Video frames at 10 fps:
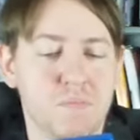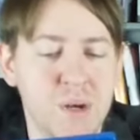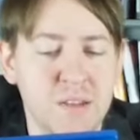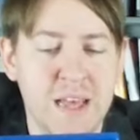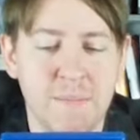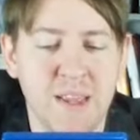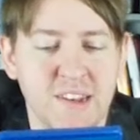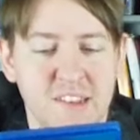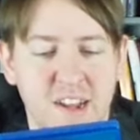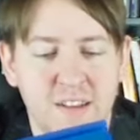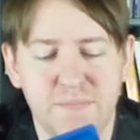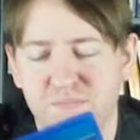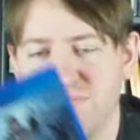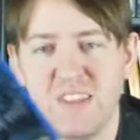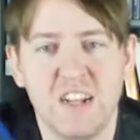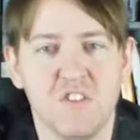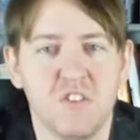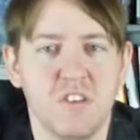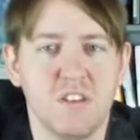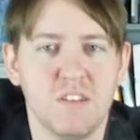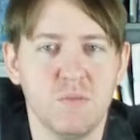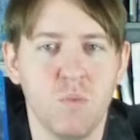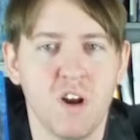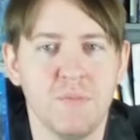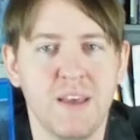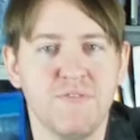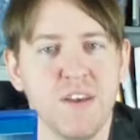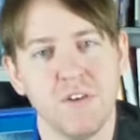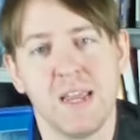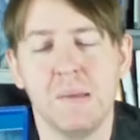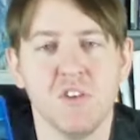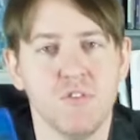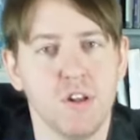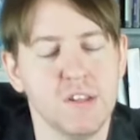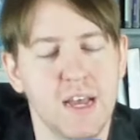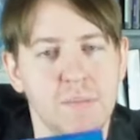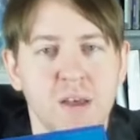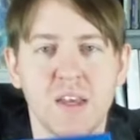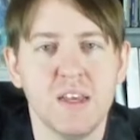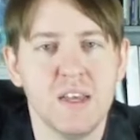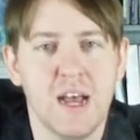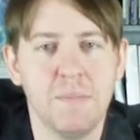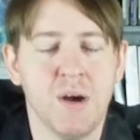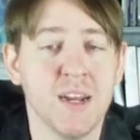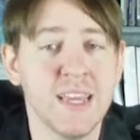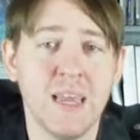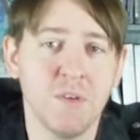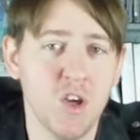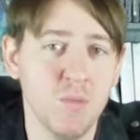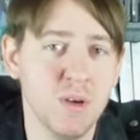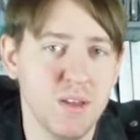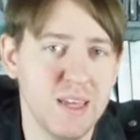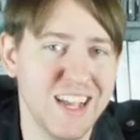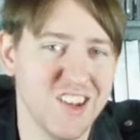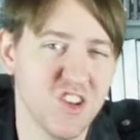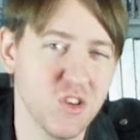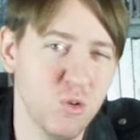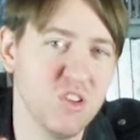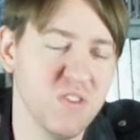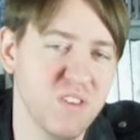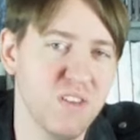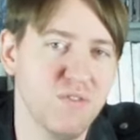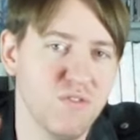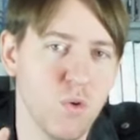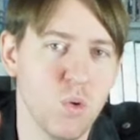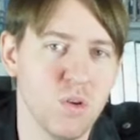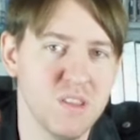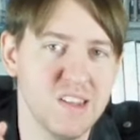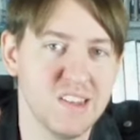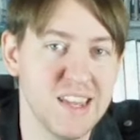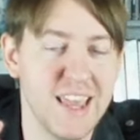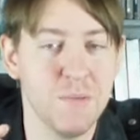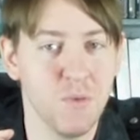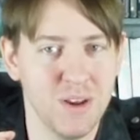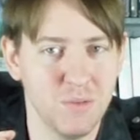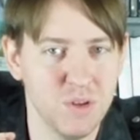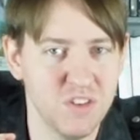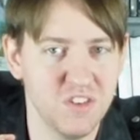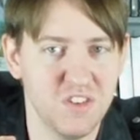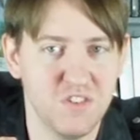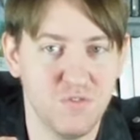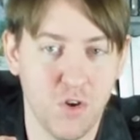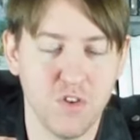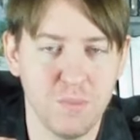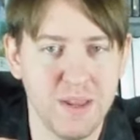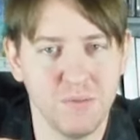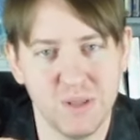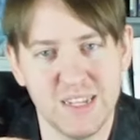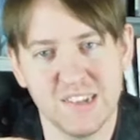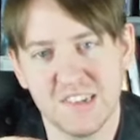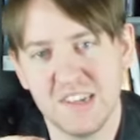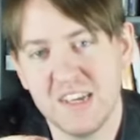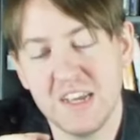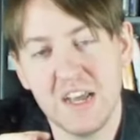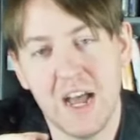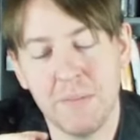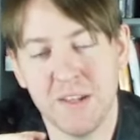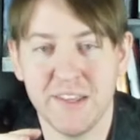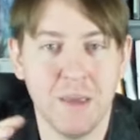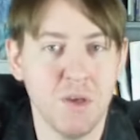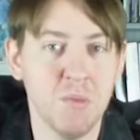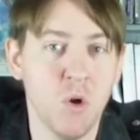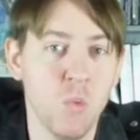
But that being said, it's one of my favorite games of all time. I bought a GameCube exclusively for this game when it was first being released. I bought the GameCube a